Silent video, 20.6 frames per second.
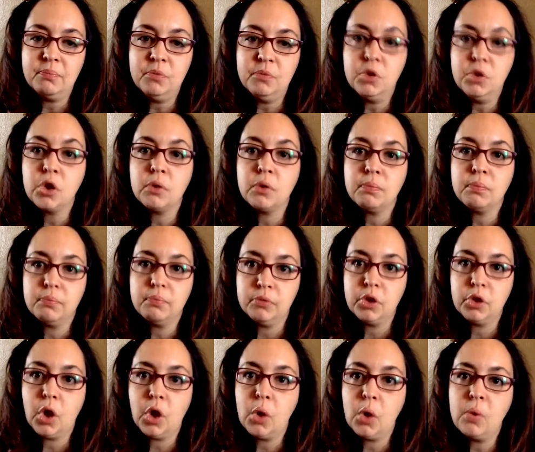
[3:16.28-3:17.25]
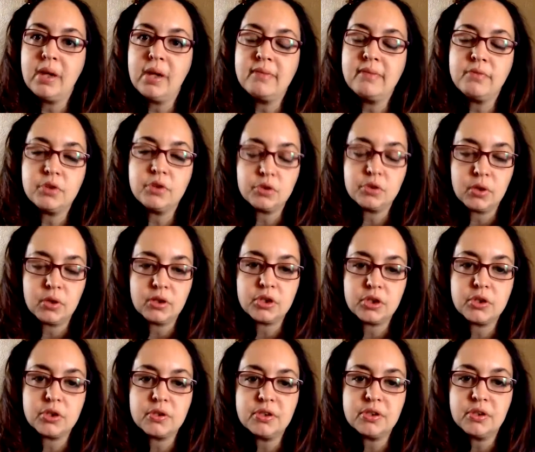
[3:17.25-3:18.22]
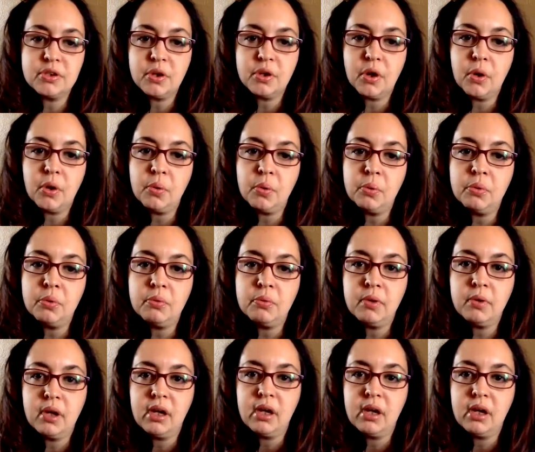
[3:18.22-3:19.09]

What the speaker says: your own infrastructure and your own